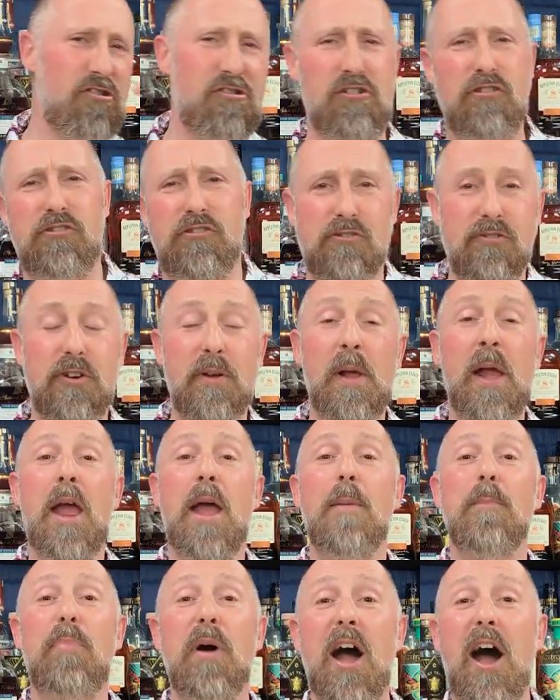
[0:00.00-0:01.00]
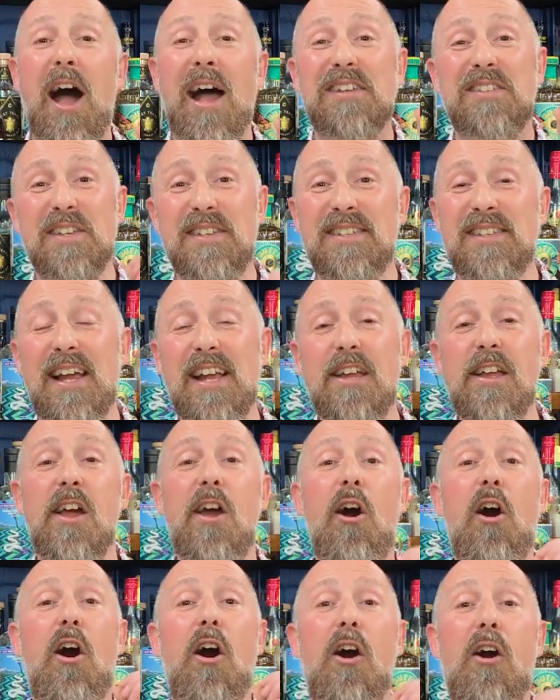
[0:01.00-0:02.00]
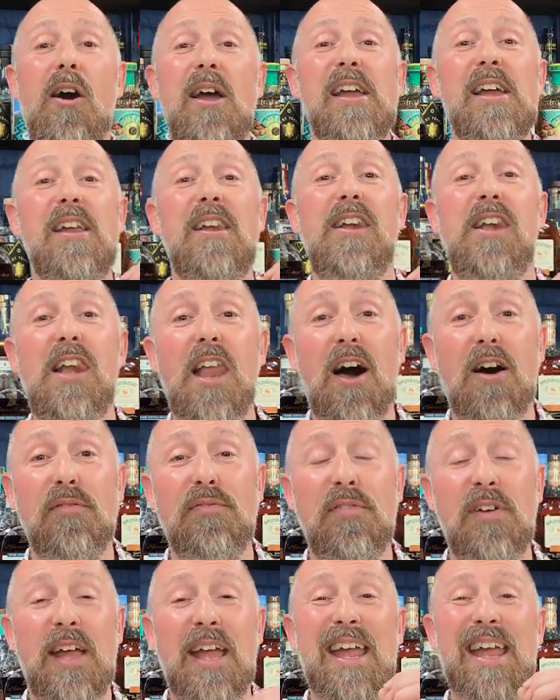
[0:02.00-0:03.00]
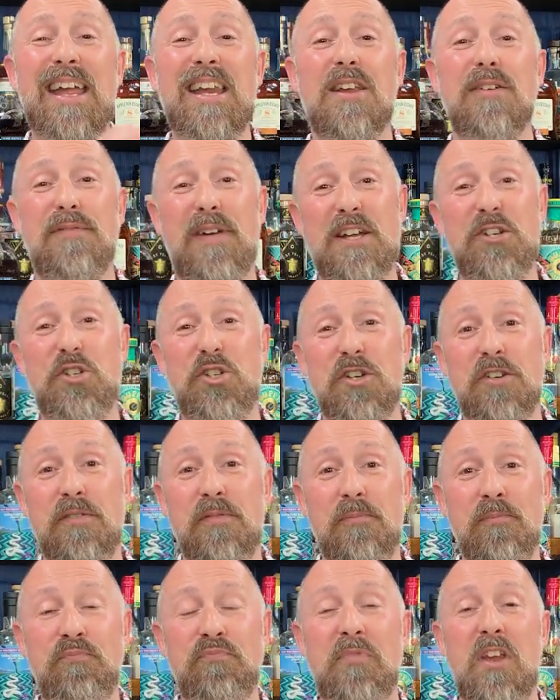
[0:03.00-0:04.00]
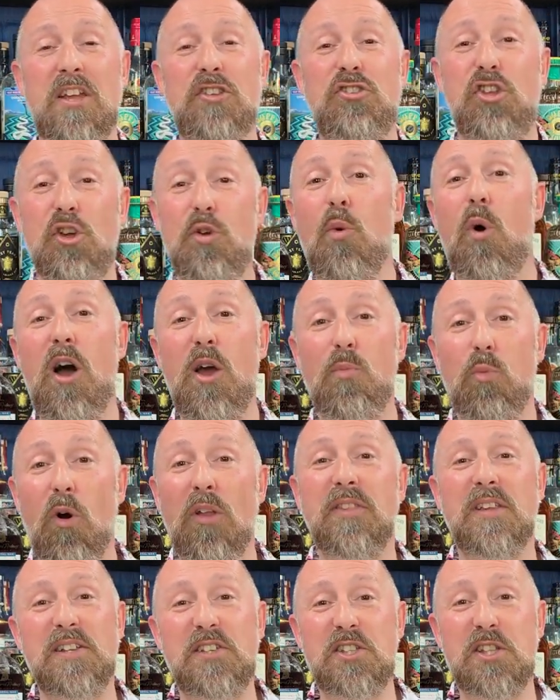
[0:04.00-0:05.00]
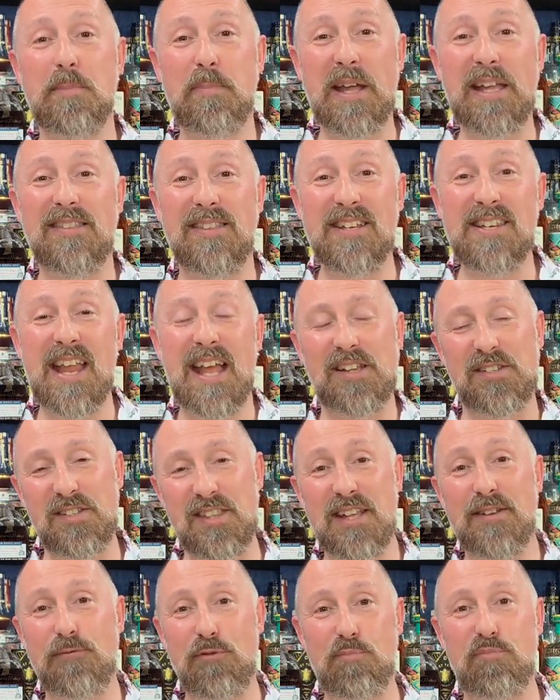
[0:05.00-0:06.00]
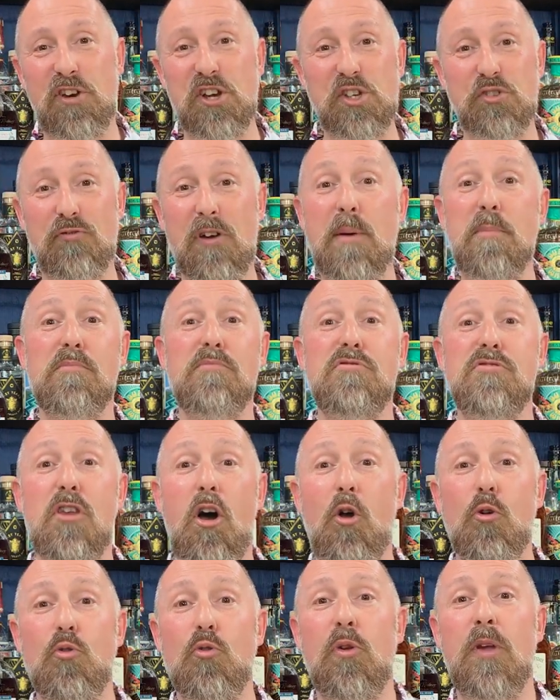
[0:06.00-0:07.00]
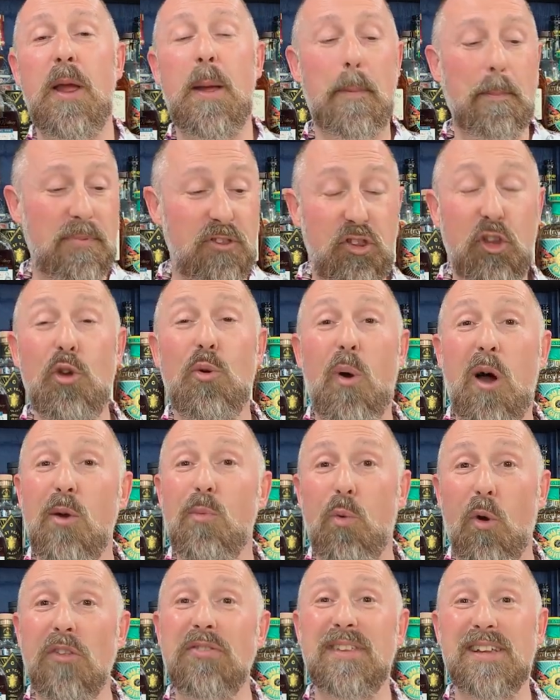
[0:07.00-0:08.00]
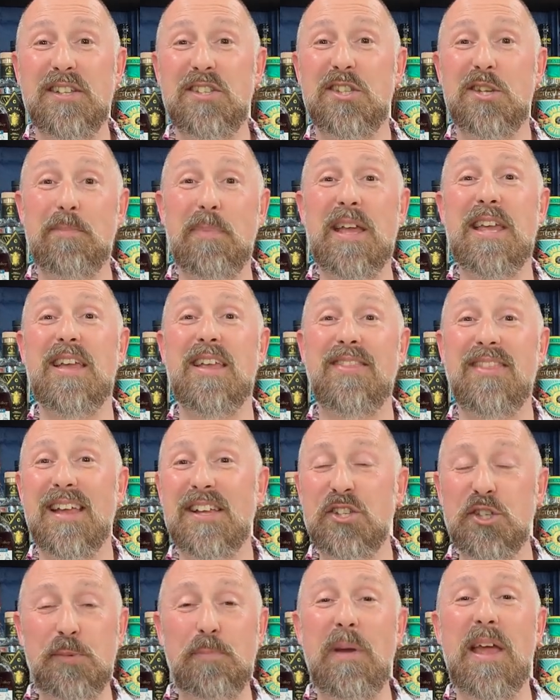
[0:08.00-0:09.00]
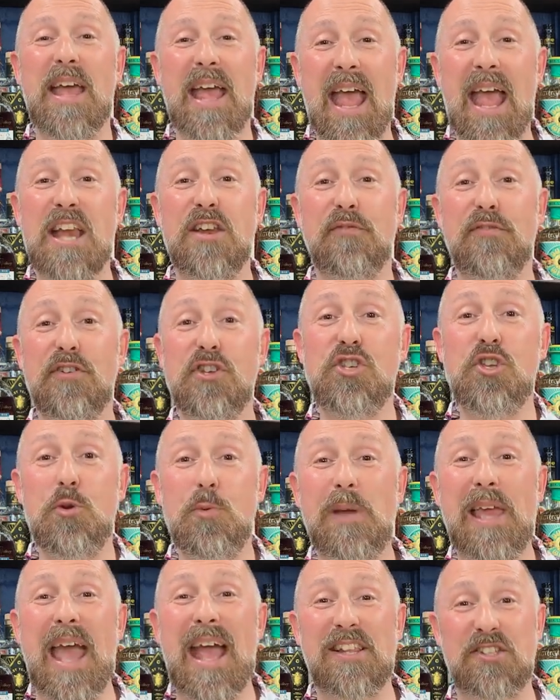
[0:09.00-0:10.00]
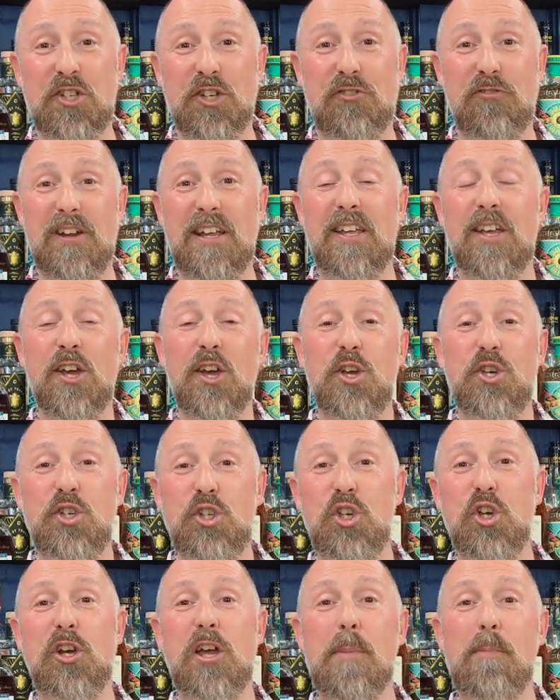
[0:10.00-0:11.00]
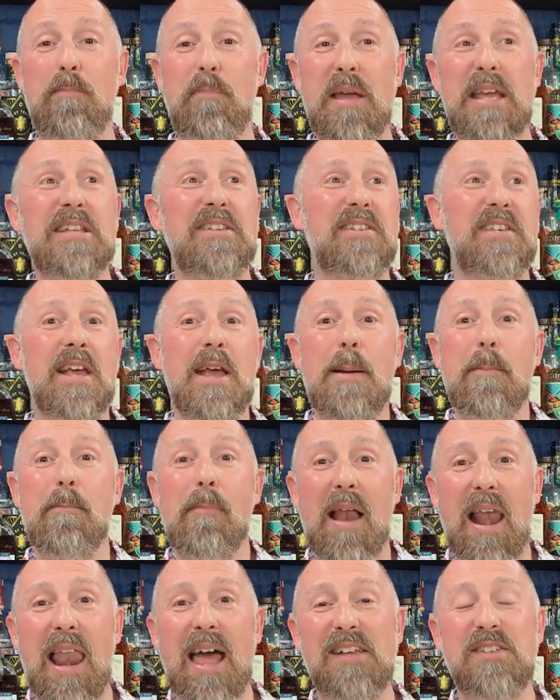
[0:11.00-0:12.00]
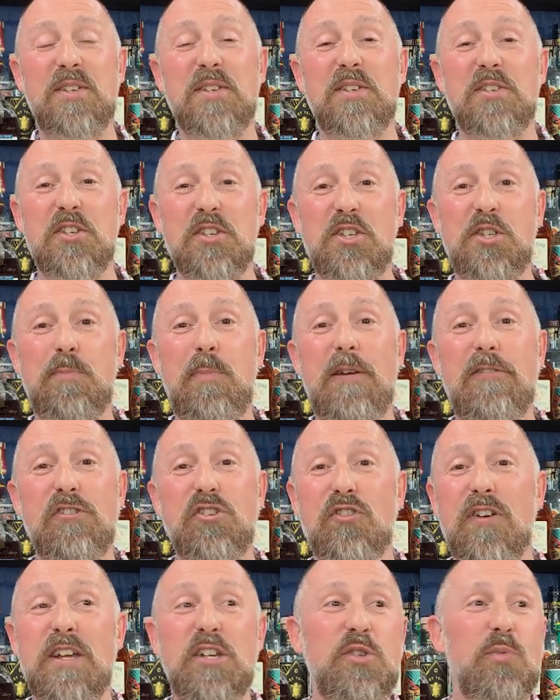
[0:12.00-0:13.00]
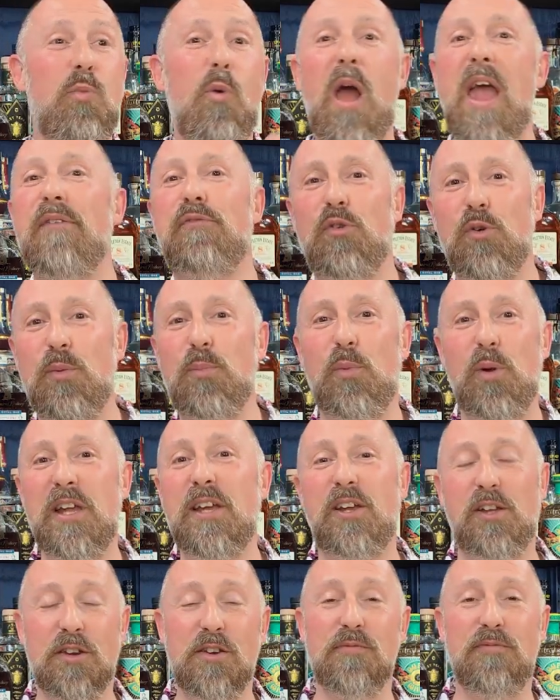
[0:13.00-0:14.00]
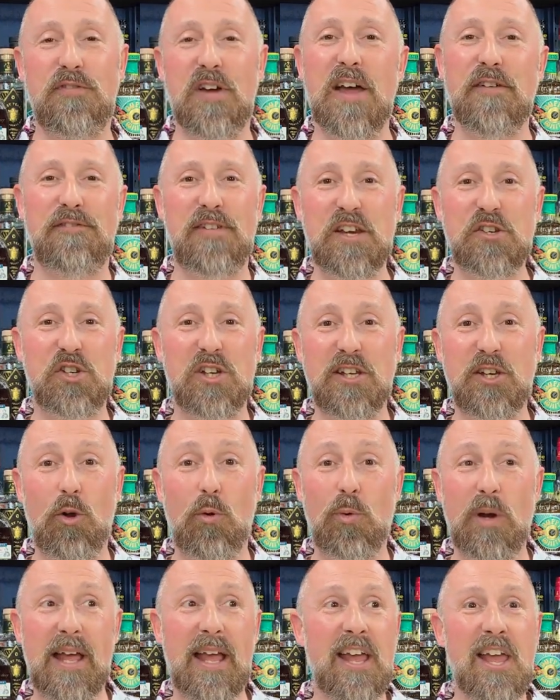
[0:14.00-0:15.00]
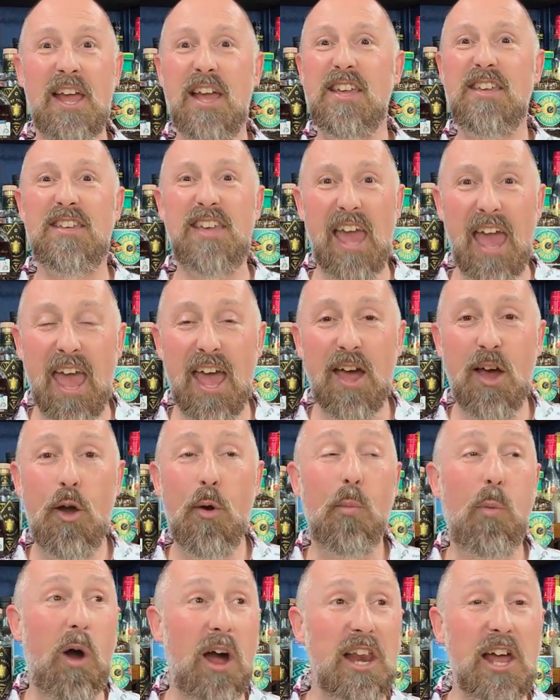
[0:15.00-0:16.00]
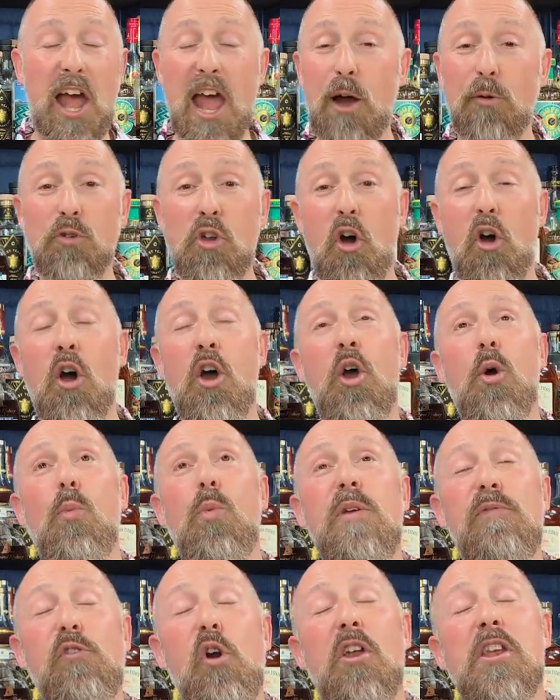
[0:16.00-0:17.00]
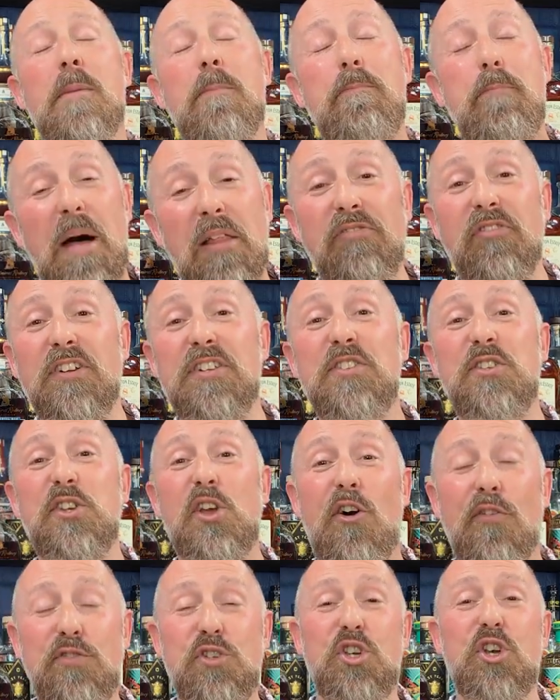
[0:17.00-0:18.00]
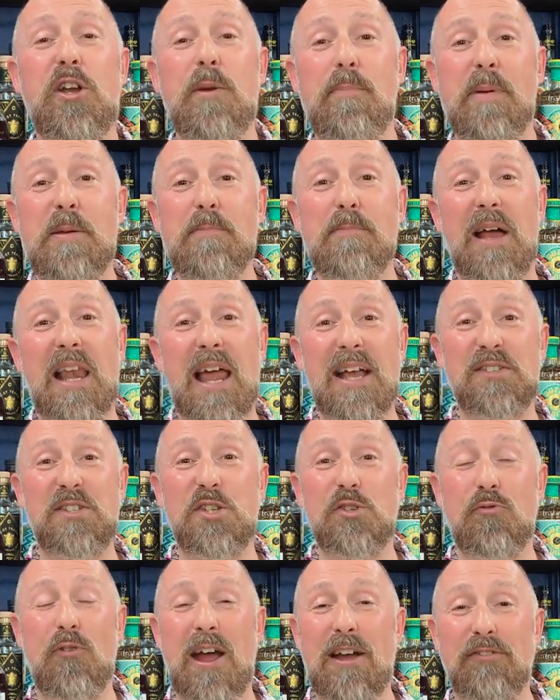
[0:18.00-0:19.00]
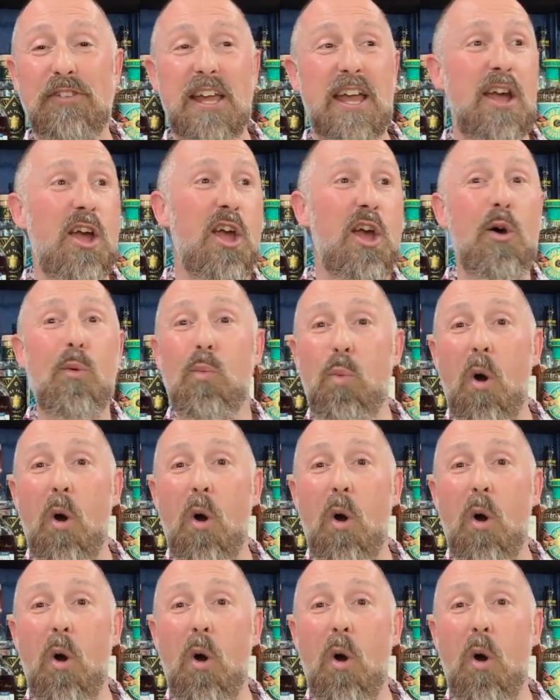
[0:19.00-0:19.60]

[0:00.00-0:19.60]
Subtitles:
But as I say, I love innovation. Do I want this to be the next thing for British rum? No. Do I want this to be the spearhead of a new category, sugar beet molasses spirit drinks, whatever we can affectionately call it? Yeah, why the hell not? We've got an abundance of sugar beet molasses around here.